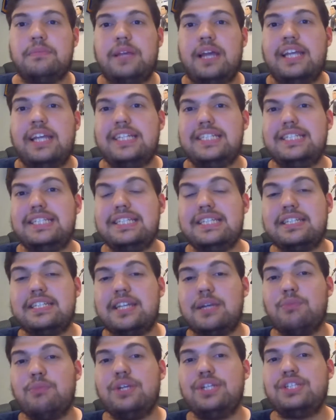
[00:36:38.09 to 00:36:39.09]
I guess it's the
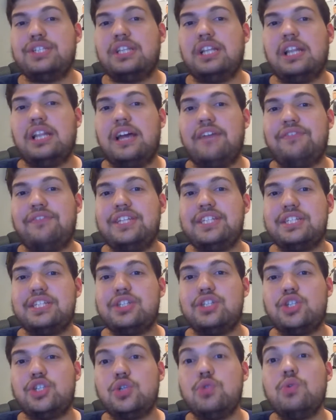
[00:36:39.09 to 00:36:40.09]
same reason the left
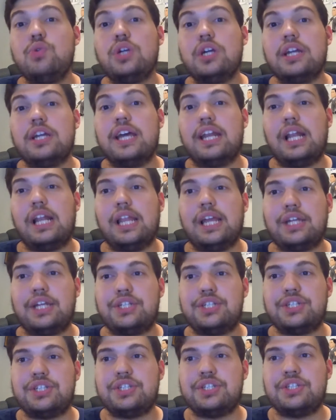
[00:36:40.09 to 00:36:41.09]
isn't too good at
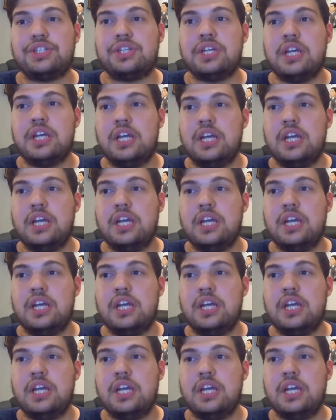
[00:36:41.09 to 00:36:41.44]
elections.